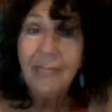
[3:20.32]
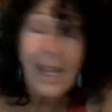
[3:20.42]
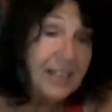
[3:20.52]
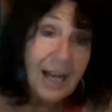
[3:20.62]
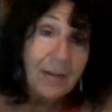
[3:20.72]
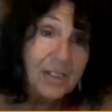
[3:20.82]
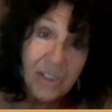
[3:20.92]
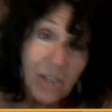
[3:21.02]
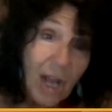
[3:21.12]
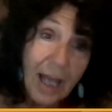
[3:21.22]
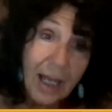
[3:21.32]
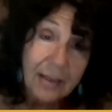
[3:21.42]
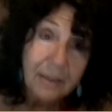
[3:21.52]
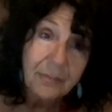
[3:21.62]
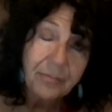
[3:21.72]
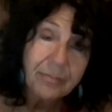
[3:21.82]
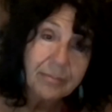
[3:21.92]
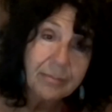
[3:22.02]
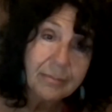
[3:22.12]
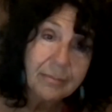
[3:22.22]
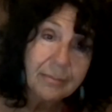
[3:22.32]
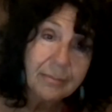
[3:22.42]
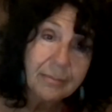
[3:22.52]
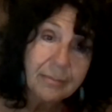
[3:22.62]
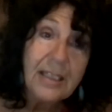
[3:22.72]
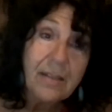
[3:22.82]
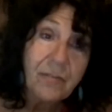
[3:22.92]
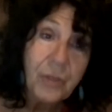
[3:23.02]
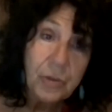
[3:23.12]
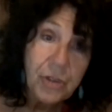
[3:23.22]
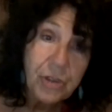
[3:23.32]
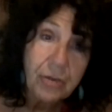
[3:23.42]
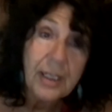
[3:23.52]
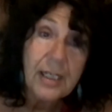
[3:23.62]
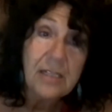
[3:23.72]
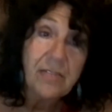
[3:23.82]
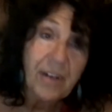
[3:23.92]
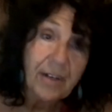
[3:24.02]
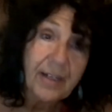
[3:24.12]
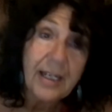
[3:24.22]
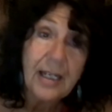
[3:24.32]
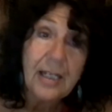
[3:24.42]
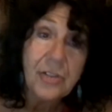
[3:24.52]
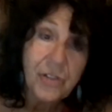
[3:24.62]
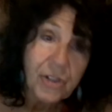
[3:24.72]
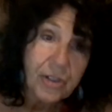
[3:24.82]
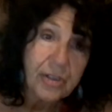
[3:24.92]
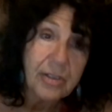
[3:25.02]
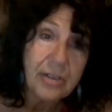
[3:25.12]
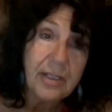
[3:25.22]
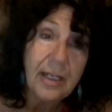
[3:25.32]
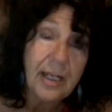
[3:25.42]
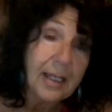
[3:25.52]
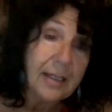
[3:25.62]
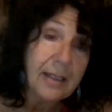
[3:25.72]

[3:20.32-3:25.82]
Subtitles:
it's not. And the future is very uncertain. And,